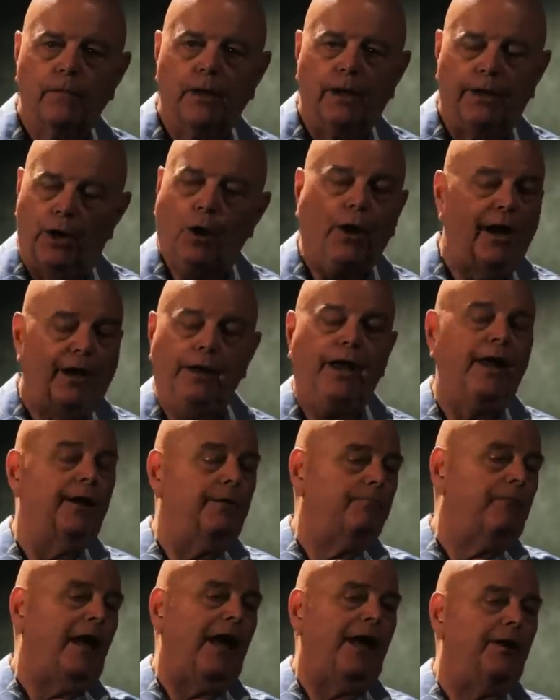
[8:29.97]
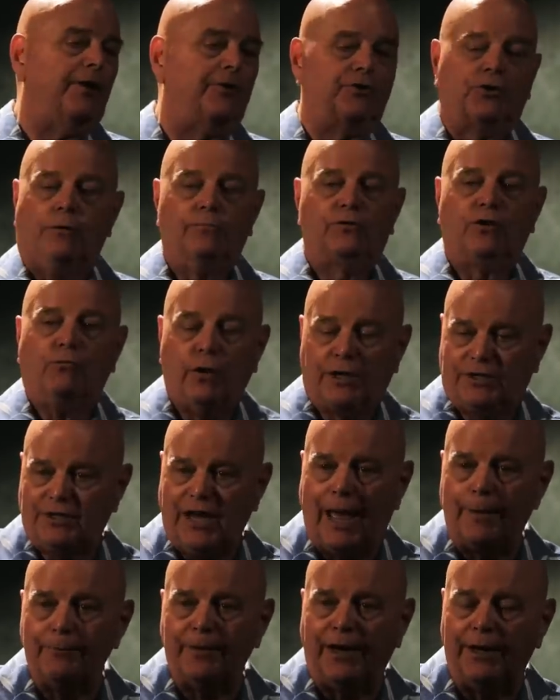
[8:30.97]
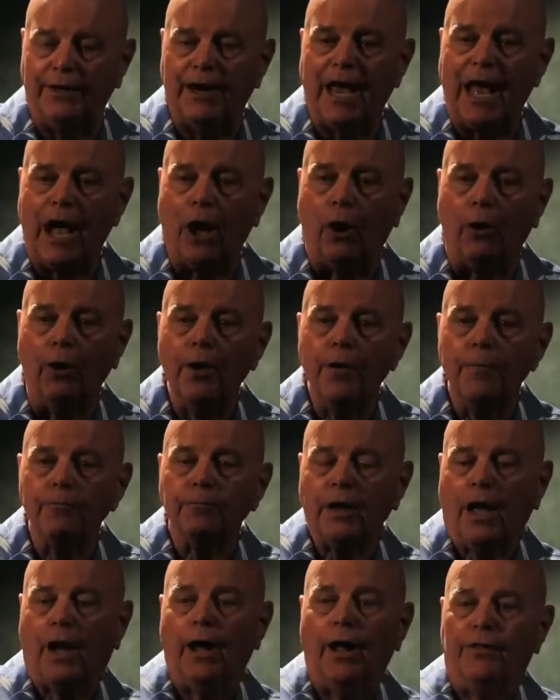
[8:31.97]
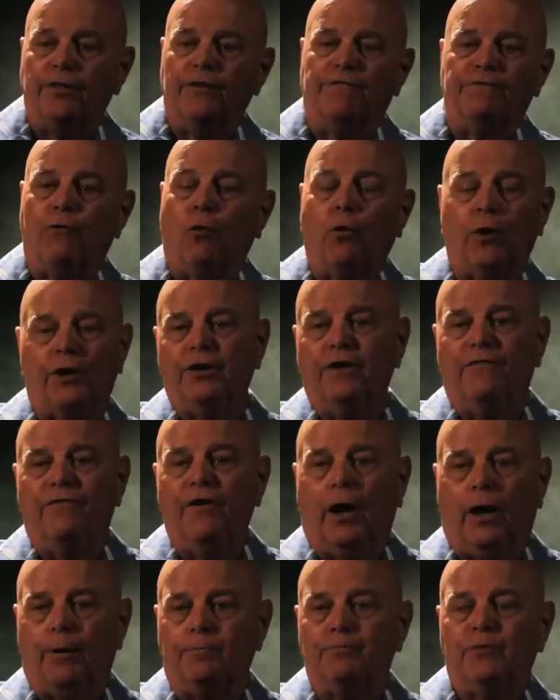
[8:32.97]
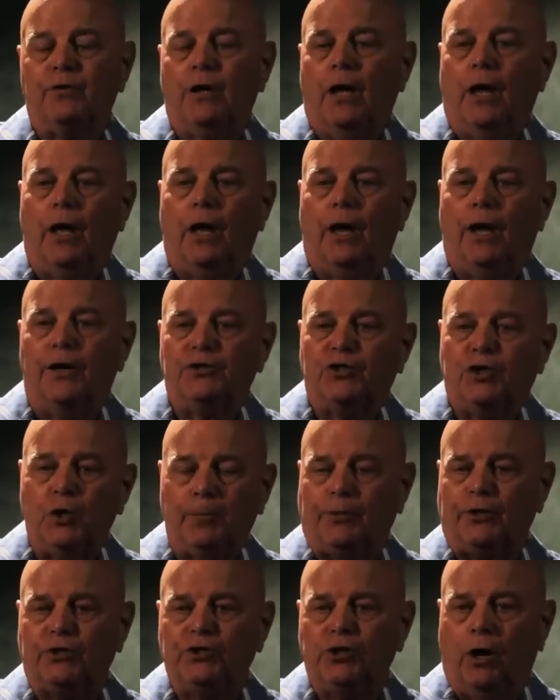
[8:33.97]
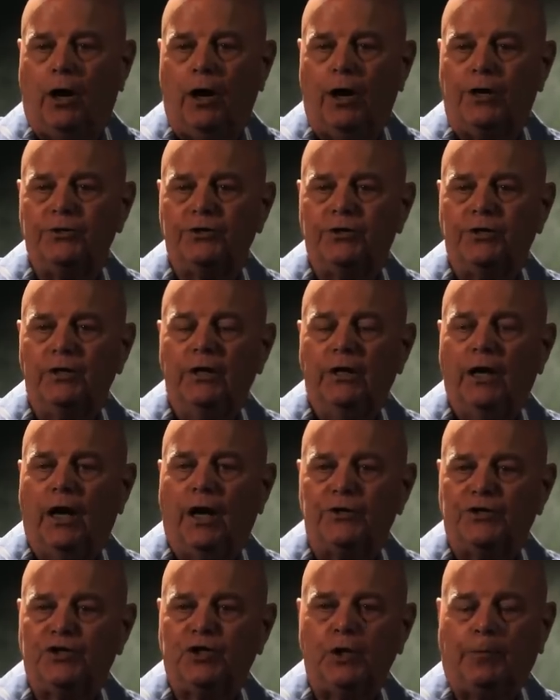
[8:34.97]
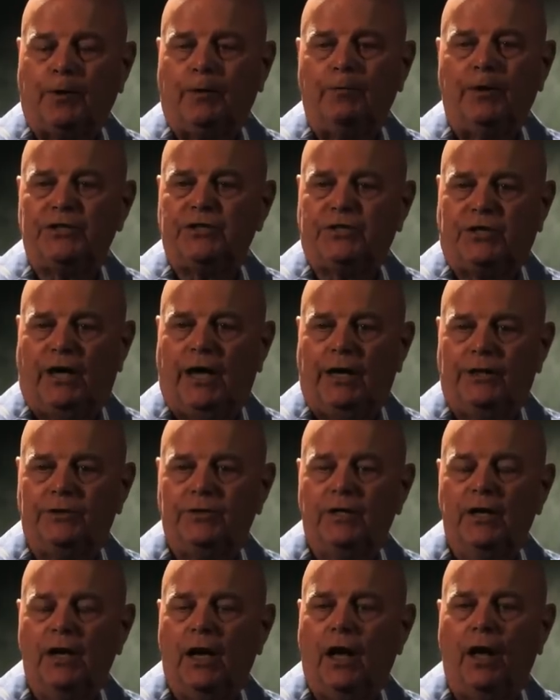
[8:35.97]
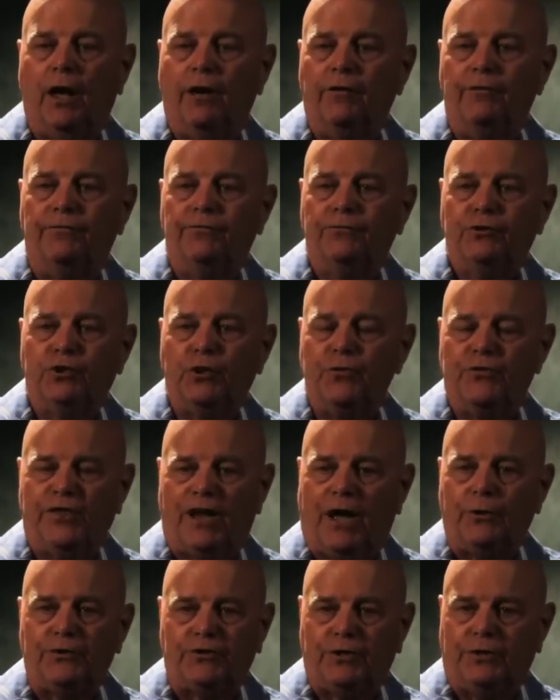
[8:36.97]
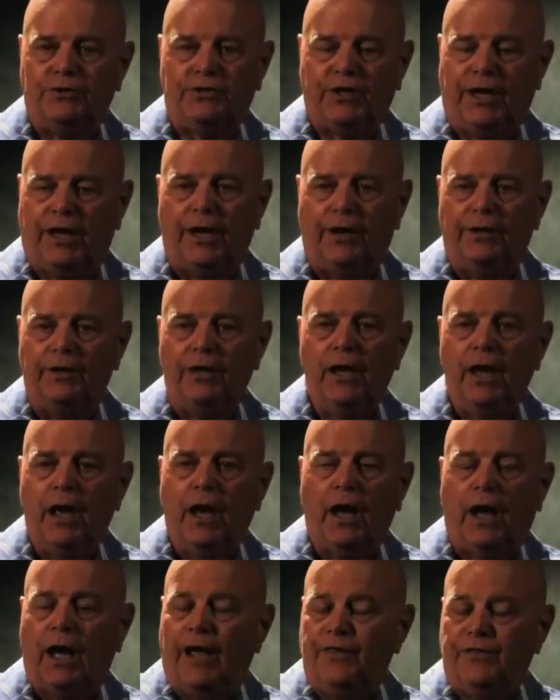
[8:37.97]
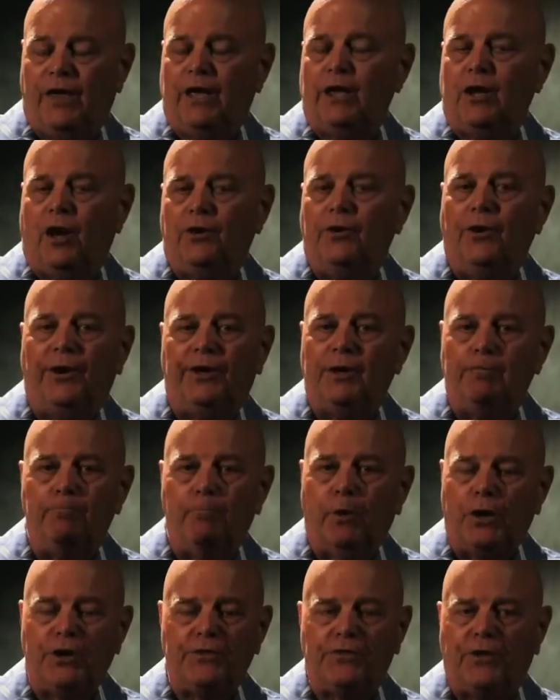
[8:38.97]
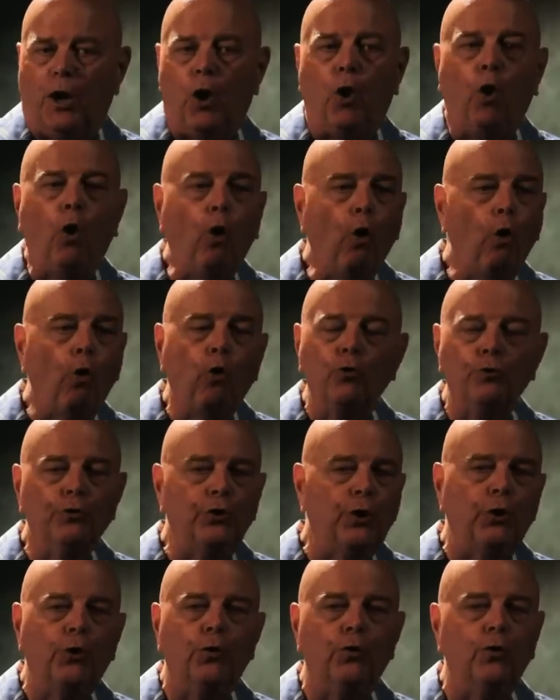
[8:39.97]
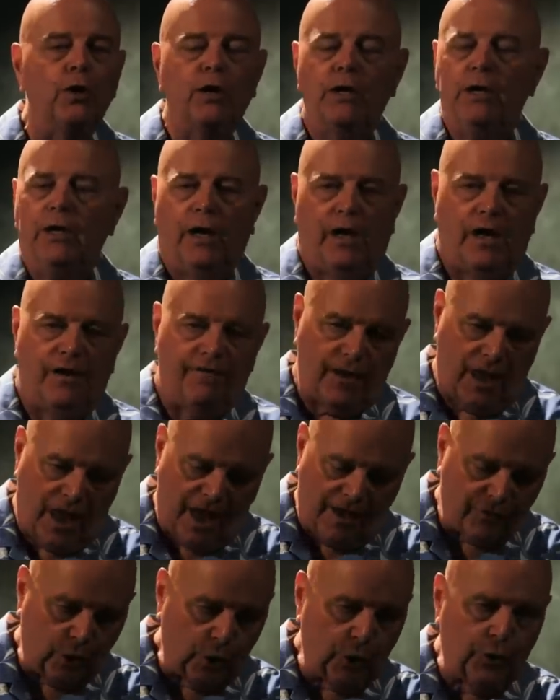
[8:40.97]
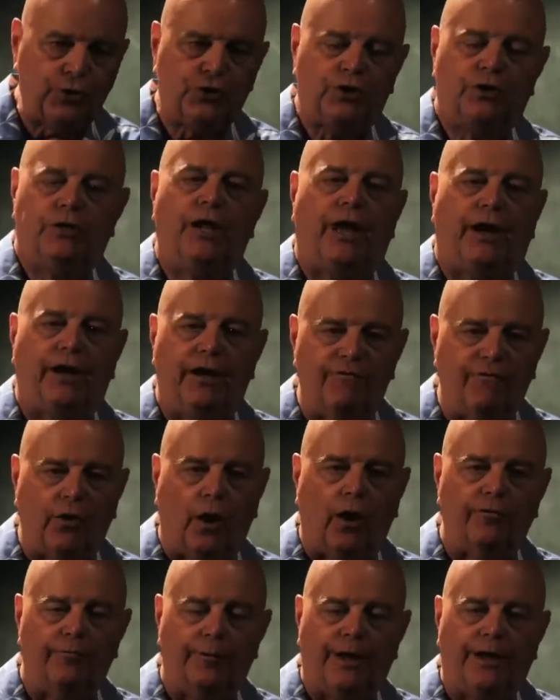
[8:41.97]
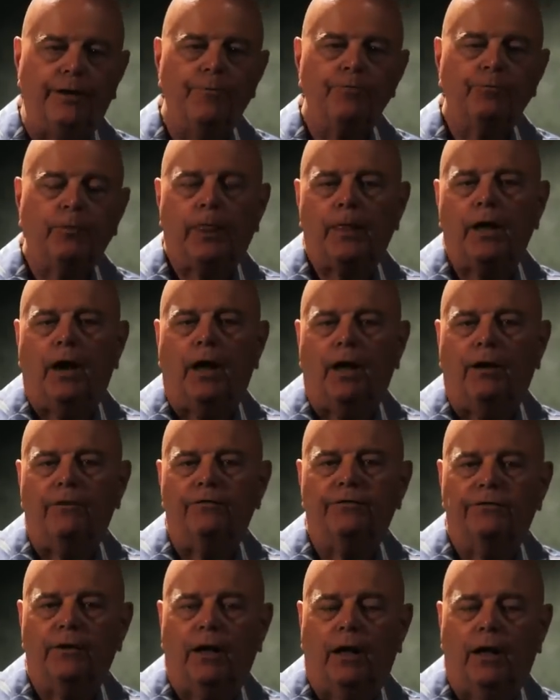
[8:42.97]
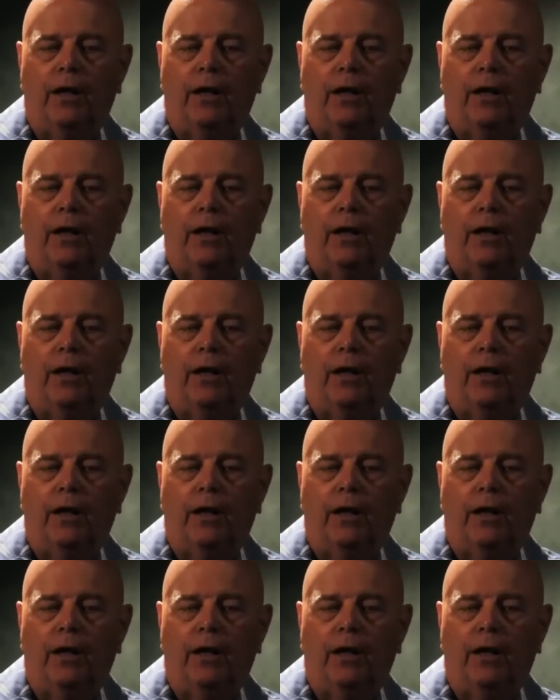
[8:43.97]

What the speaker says: And in terms of what's happening now, the Ford developed supercharged Super Mustangs of 2010, I think are going to birth a whole new evolution and evolvement of